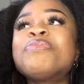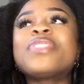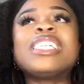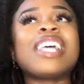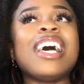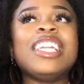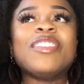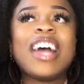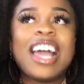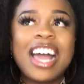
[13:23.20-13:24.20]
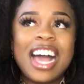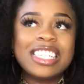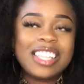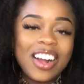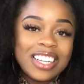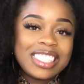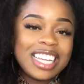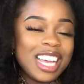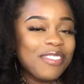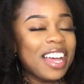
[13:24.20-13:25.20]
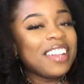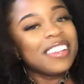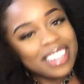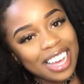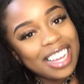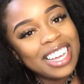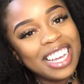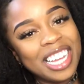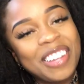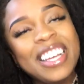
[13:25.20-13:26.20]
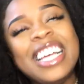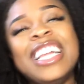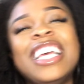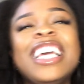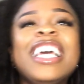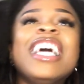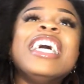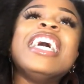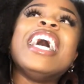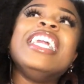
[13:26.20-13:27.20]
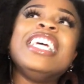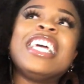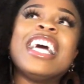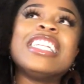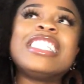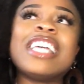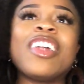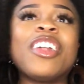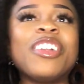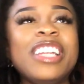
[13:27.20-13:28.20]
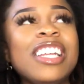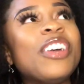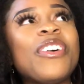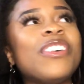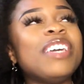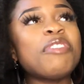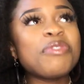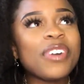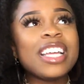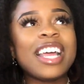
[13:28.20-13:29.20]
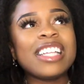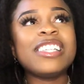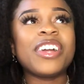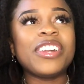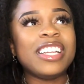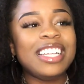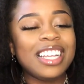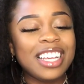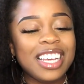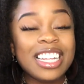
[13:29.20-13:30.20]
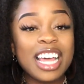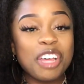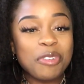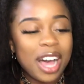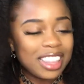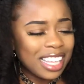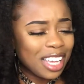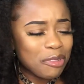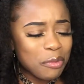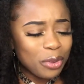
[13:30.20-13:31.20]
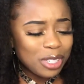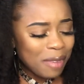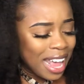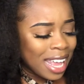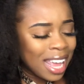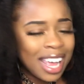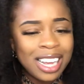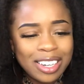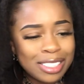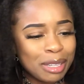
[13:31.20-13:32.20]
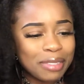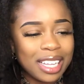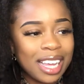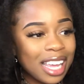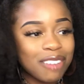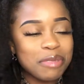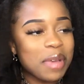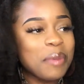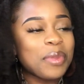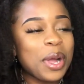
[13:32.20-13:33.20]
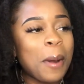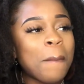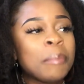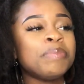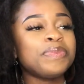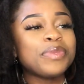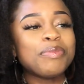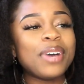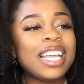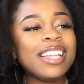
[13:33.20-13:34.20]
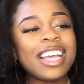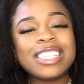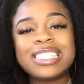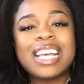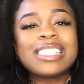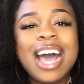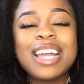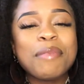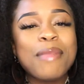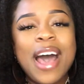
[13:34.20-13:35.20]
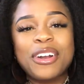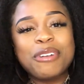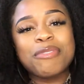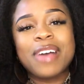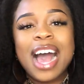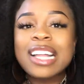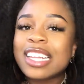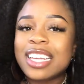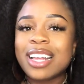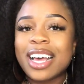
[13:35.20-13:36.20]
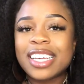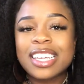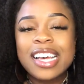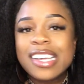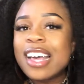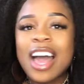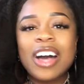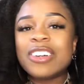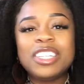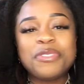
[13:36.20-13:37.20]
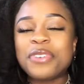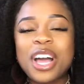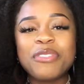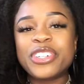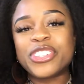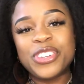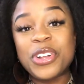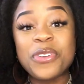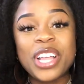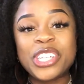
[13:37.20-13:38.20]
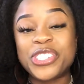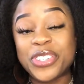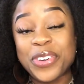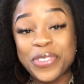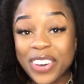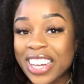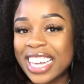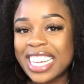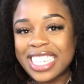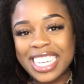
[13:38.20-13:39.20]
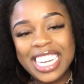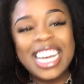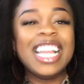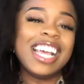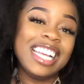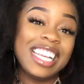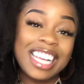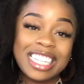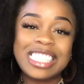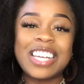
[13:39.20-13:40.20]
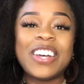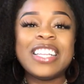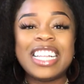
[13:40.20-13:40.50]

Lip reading: So anyway, I turn to him and I look at him and he gets down on a knee. No, before he gets down on a knee, he like, I think he pulls my hand or something. I can't remember. But he like says kind of matter-of-factly, like, I don't need forever to know that you're the one. And then he gets down on the